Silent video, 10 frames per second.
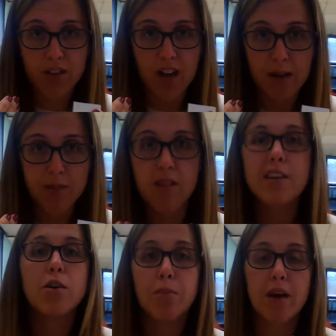time so they
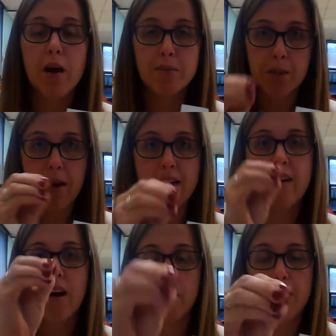don't become
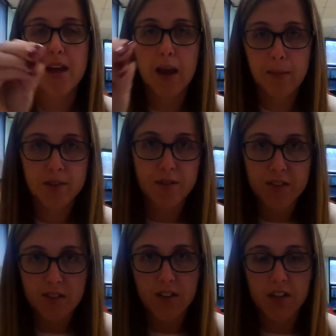dependent on being able to
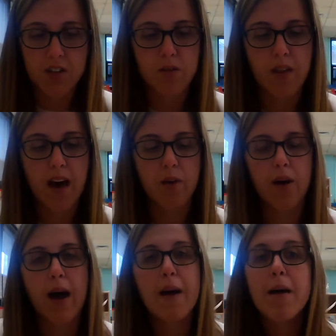physically do that.
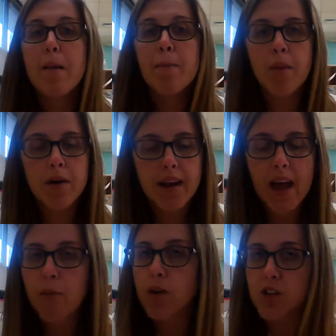Okay. But
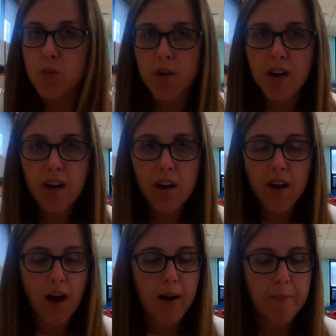again, we're just working
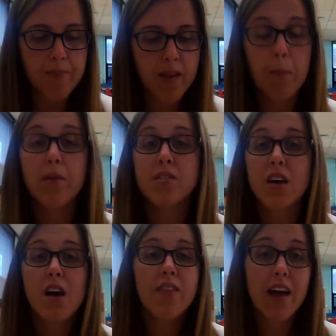on numbers,
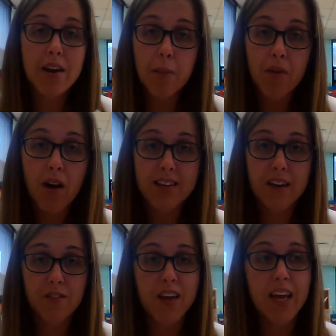that number
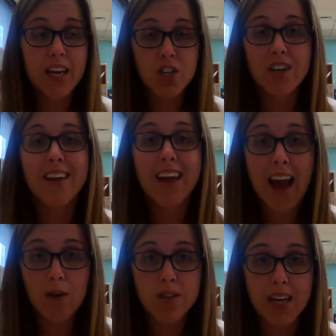identification,
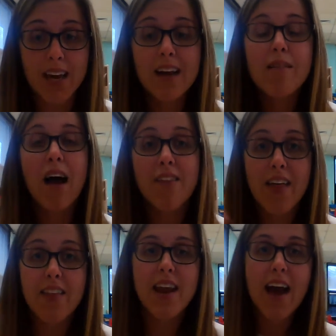counting, and
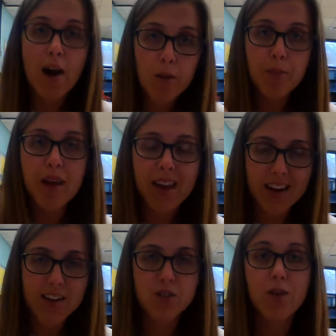then now
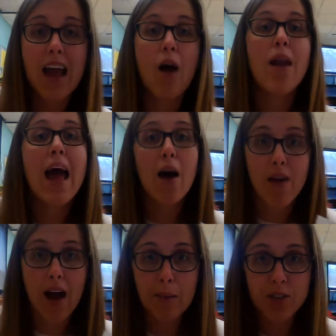beginning to count out
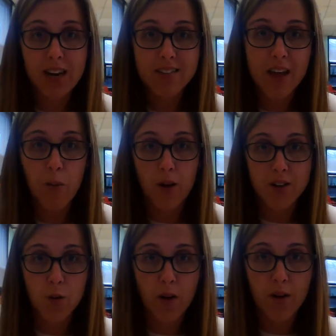objects, that
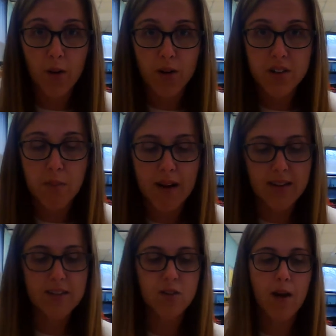one-to-one
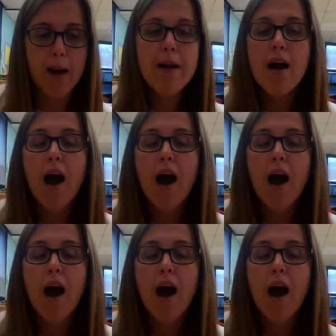correspondence. Okay.